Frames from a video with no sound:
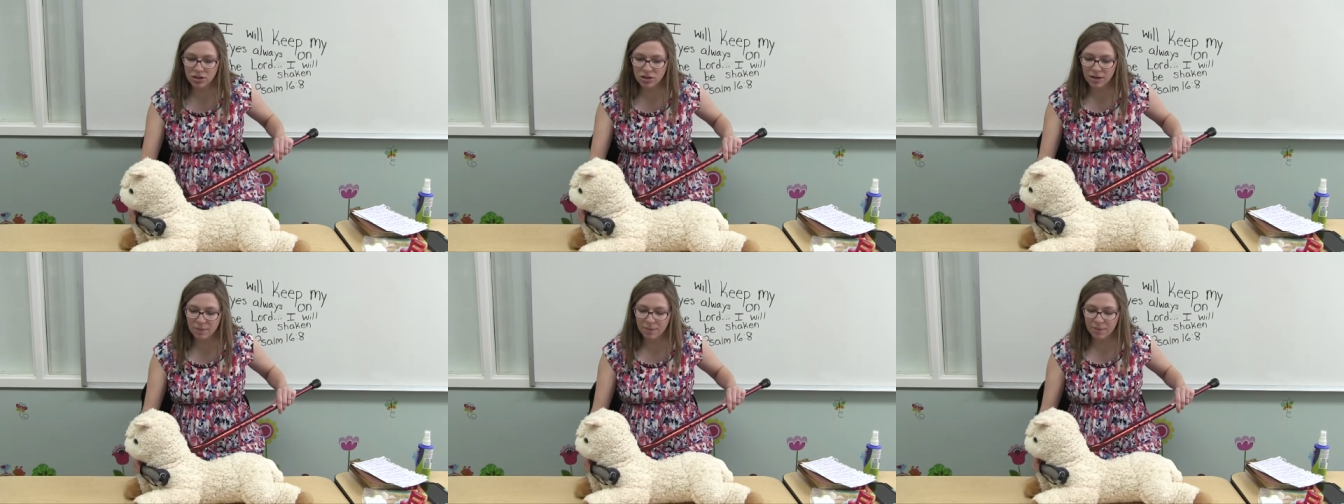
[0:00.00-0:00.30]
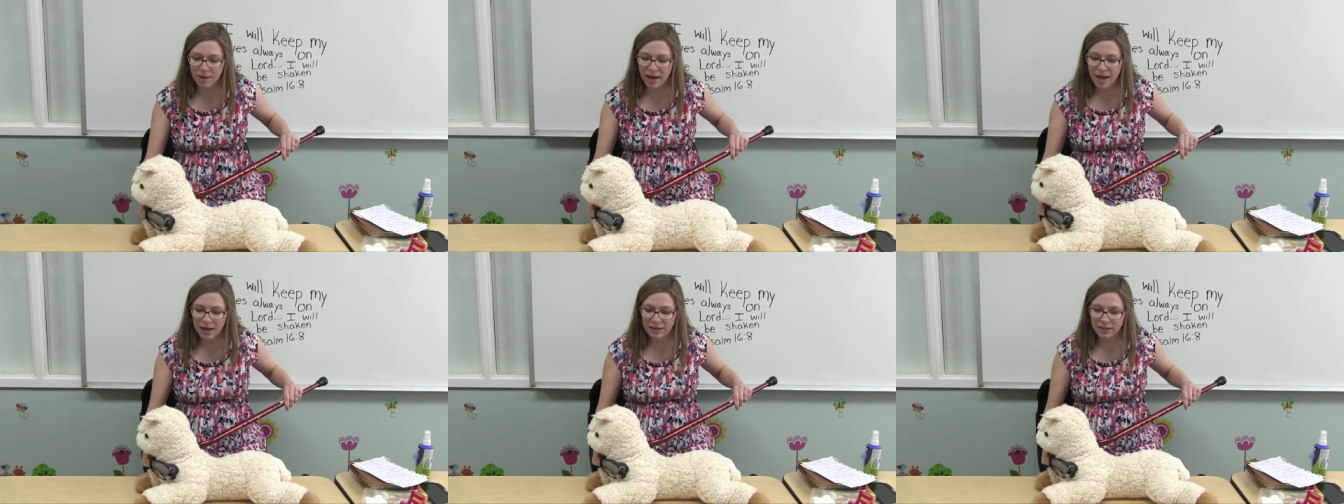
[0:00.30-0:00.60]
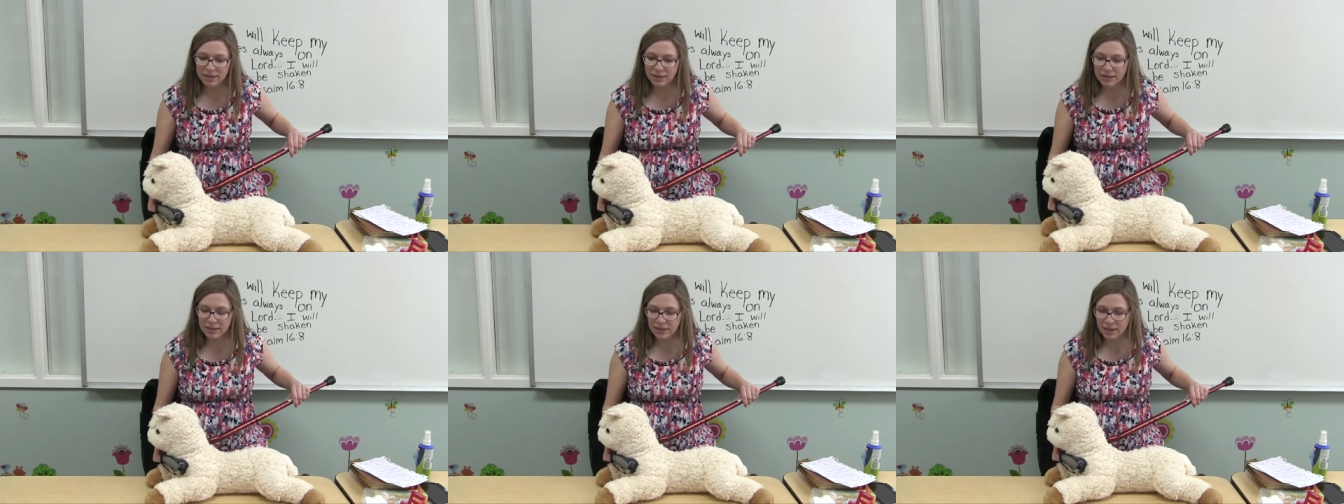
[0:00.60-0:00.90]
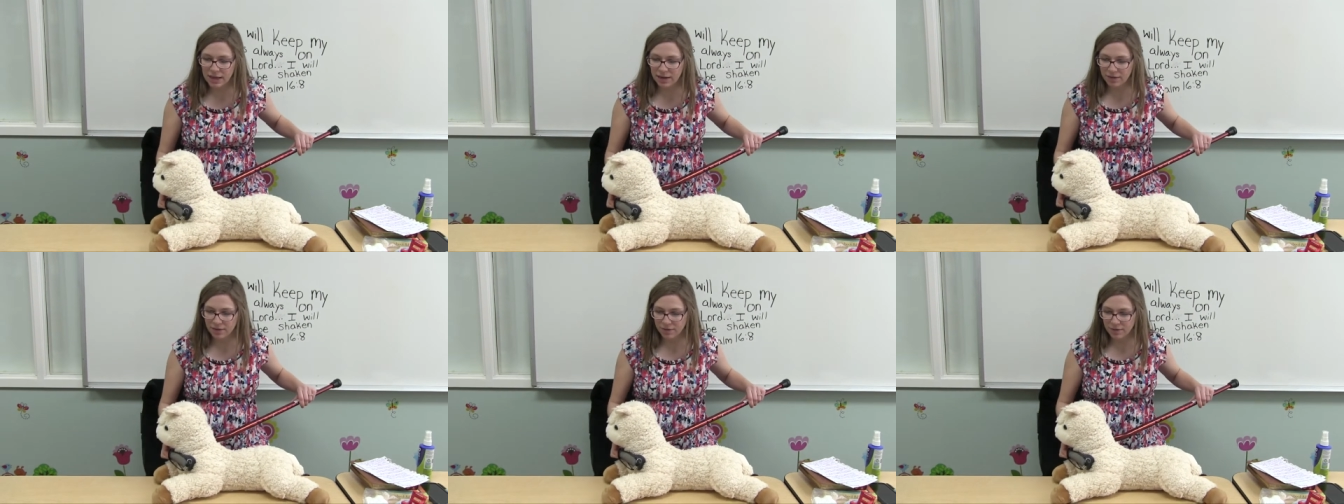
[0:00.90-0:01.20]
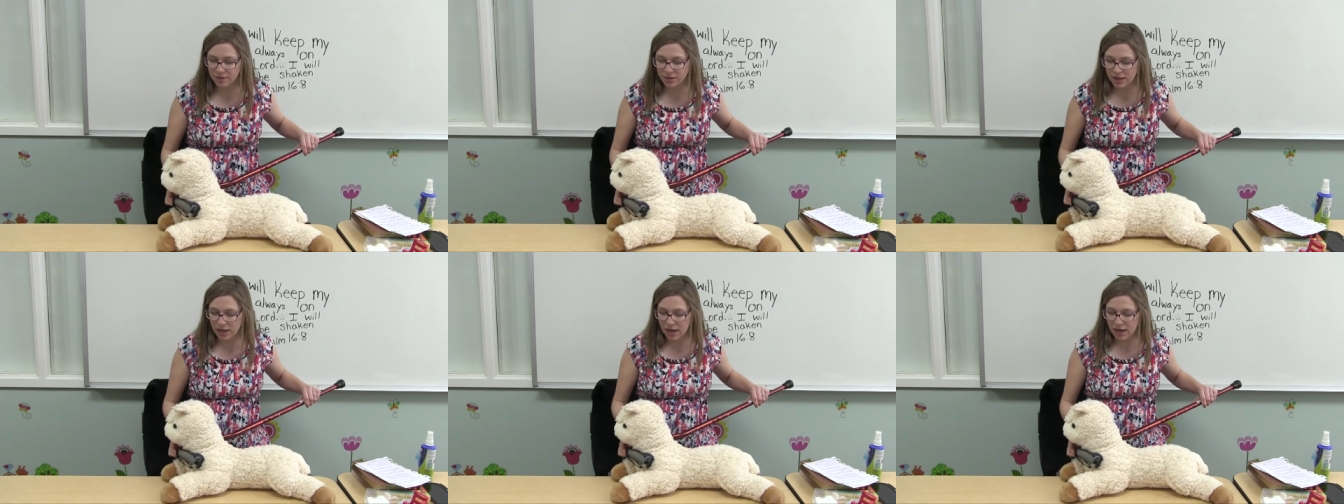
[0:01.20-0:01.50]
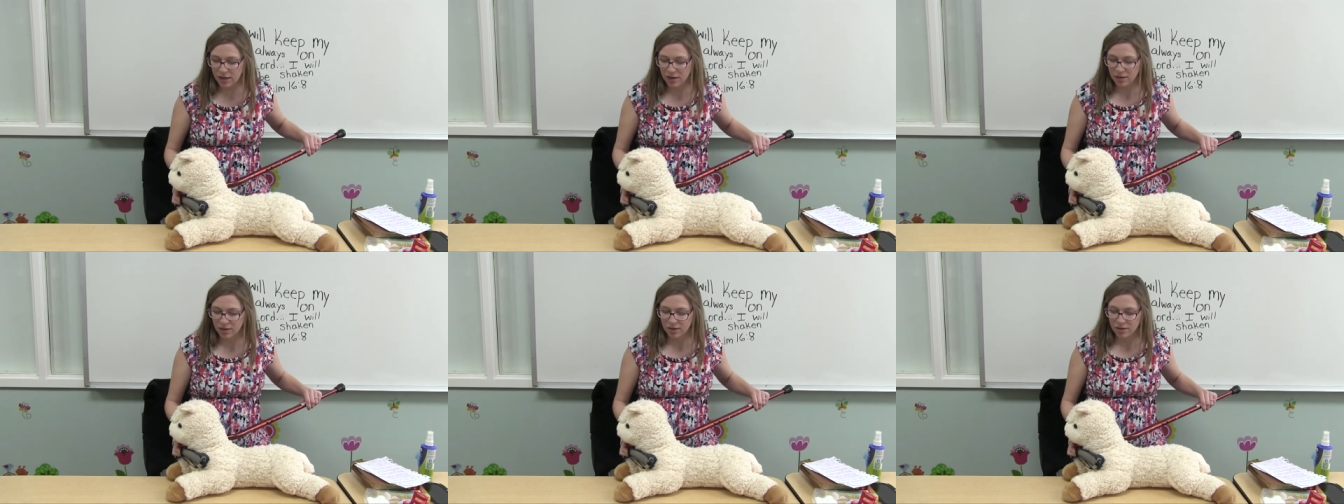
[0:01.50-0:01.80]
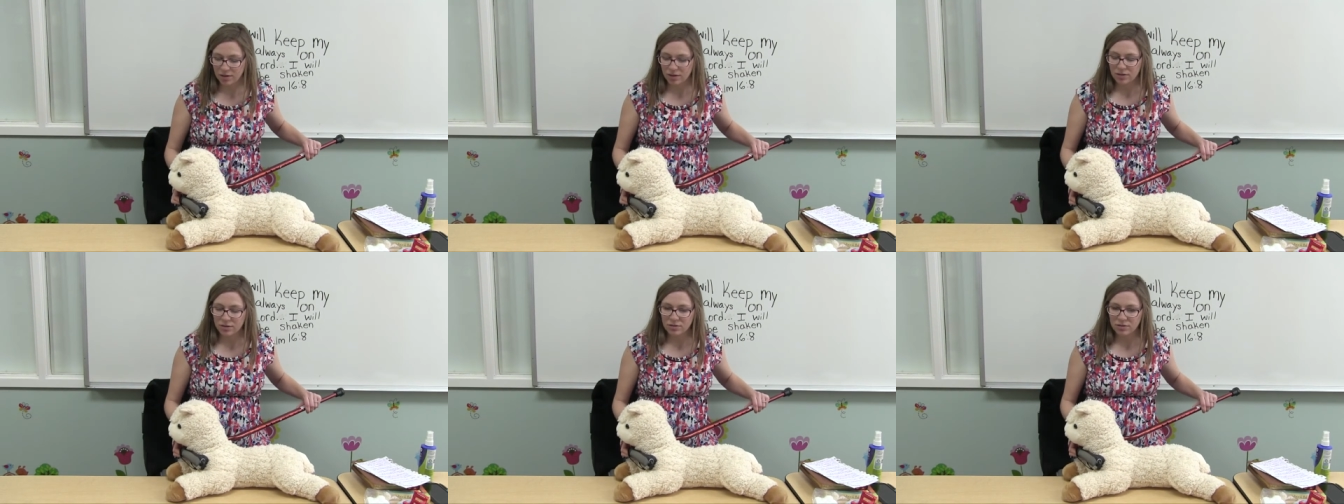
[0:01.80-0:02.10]
sheep back to safety.
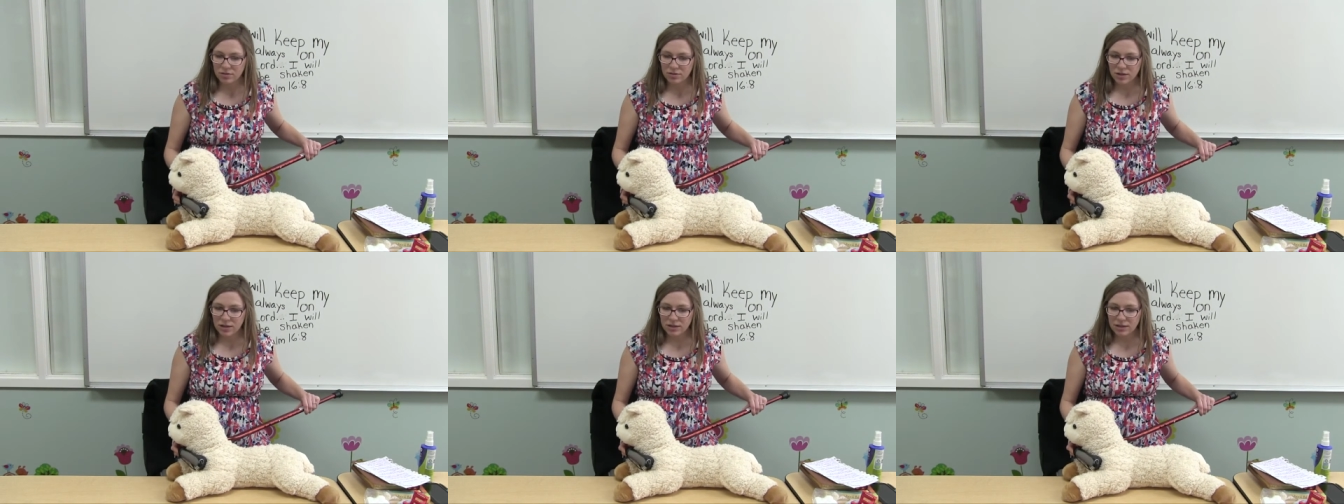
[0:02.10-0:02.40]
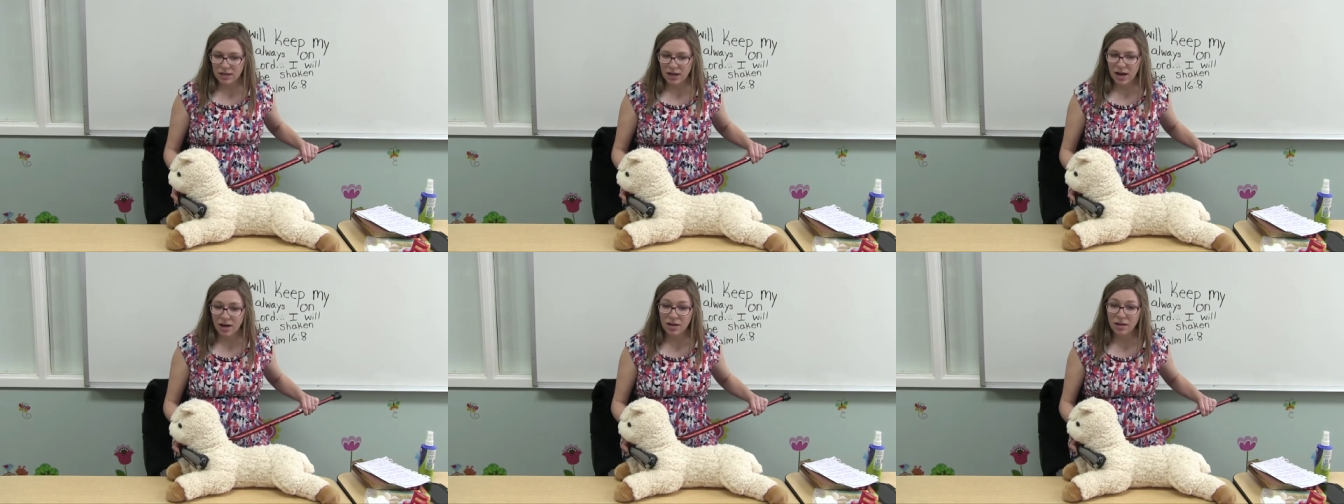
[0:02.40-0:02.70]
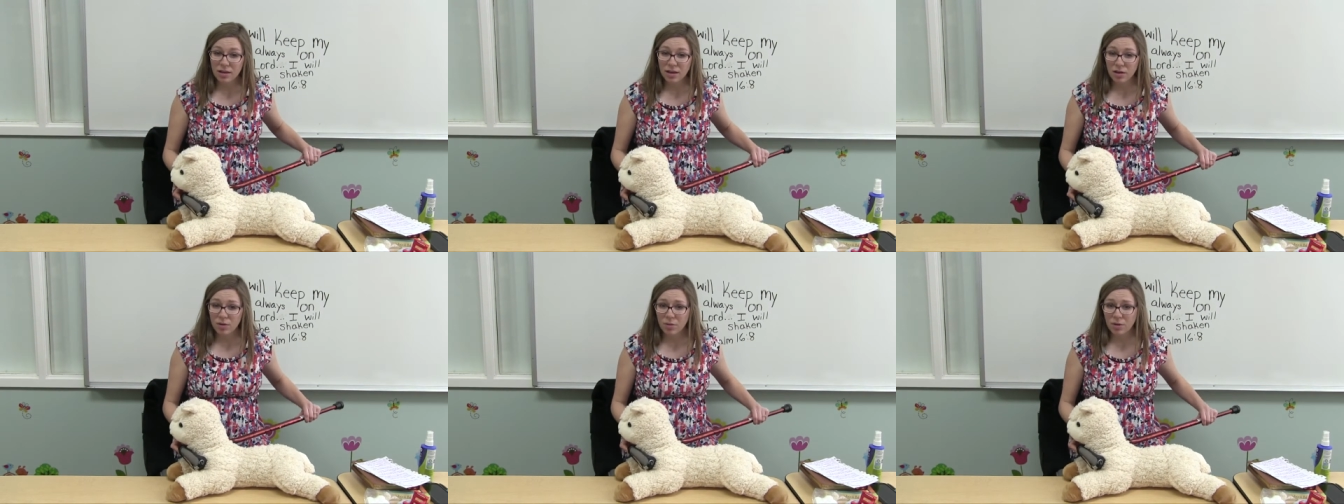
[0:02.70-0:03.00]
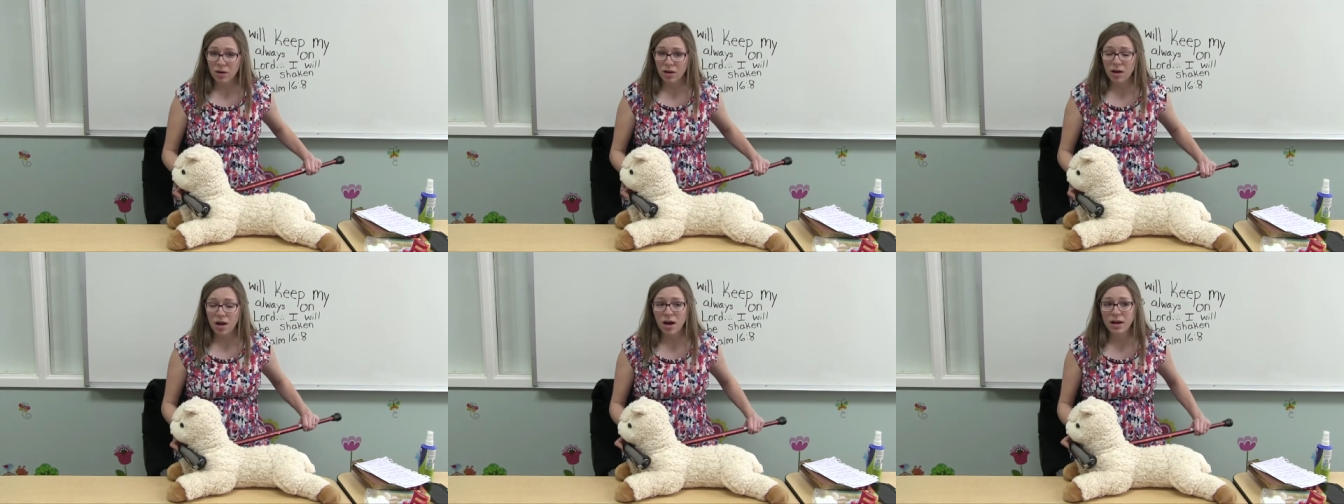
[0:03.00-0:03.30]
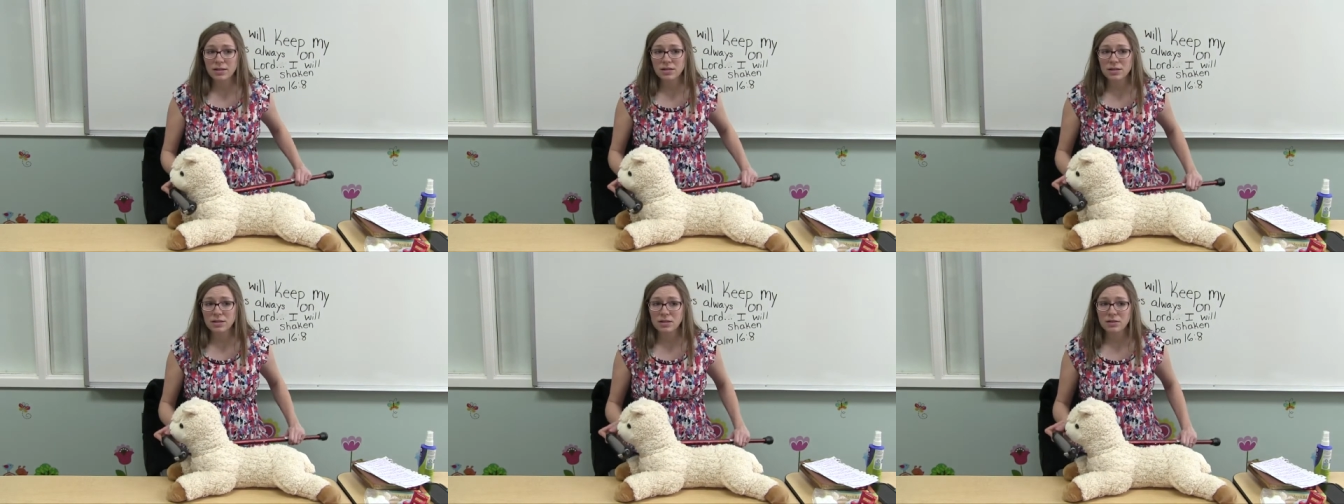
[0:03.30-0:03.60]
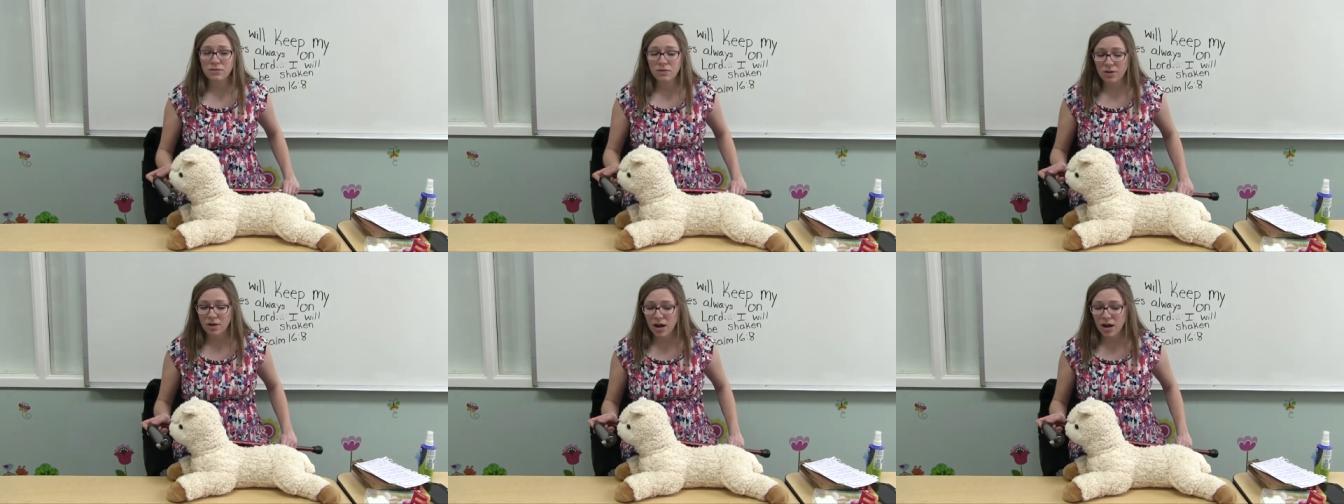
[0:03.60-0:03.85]
So that's kind of like what God does for